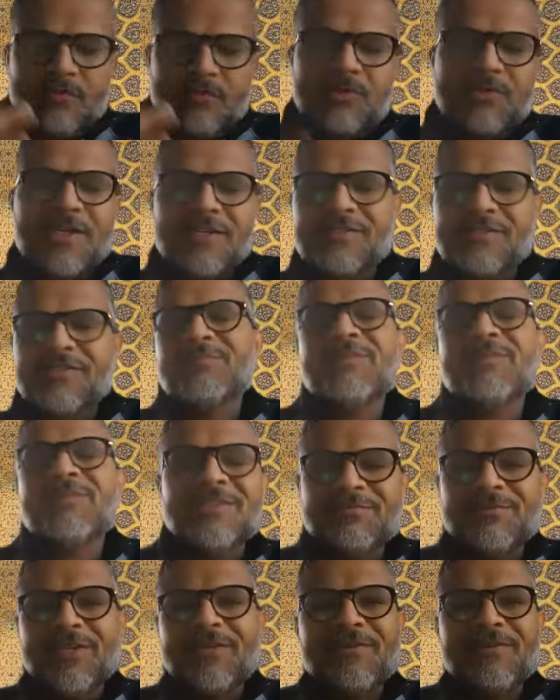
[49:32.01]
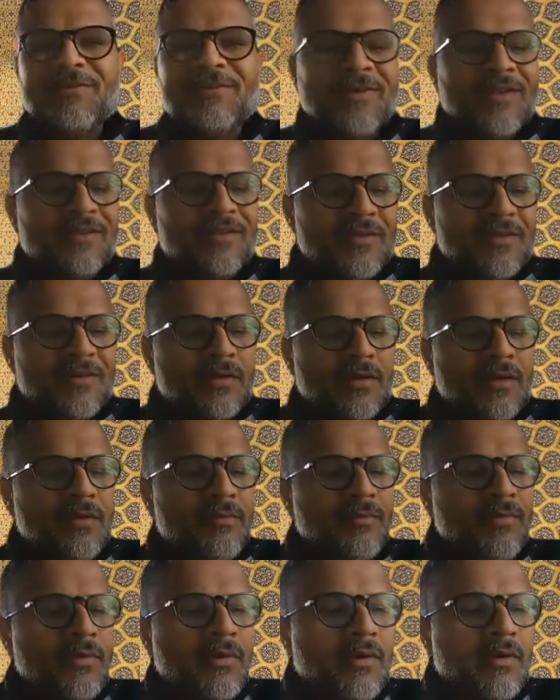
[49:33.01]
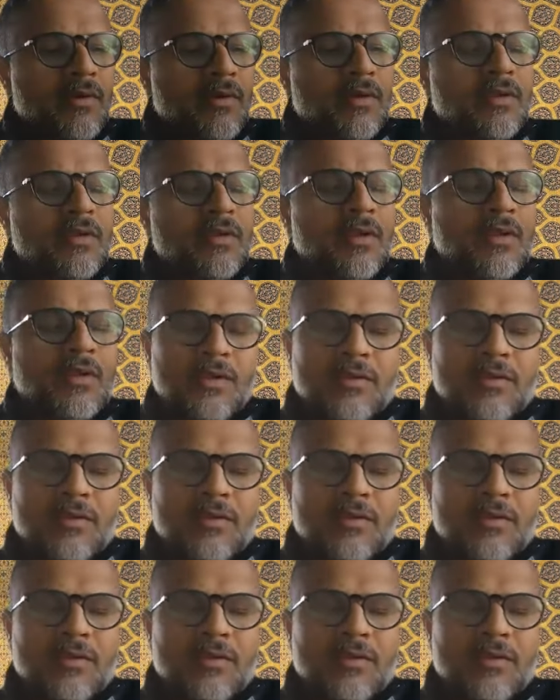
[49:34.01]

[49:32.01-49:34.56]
which actually brings me to another important